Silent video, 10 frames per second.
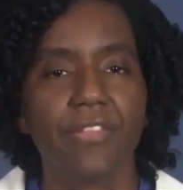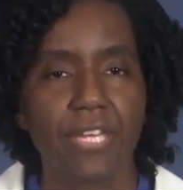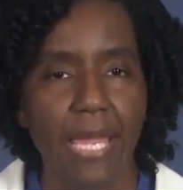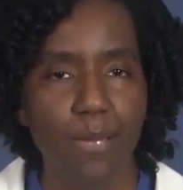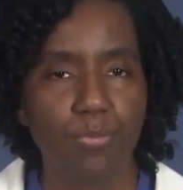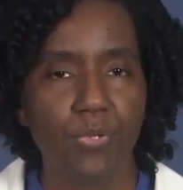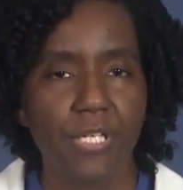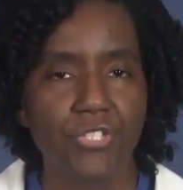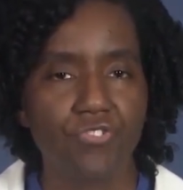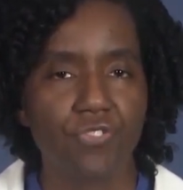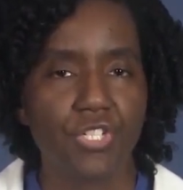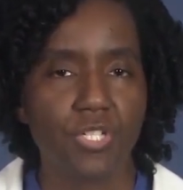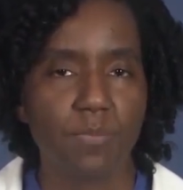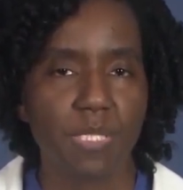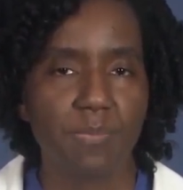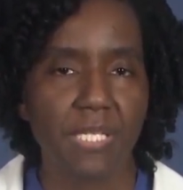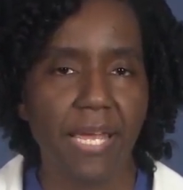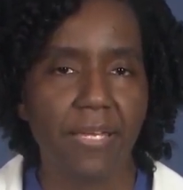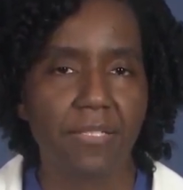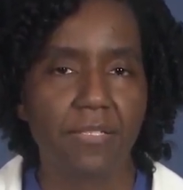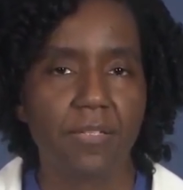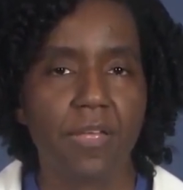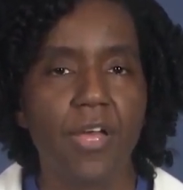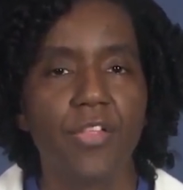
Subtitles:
The ample history should be obtained.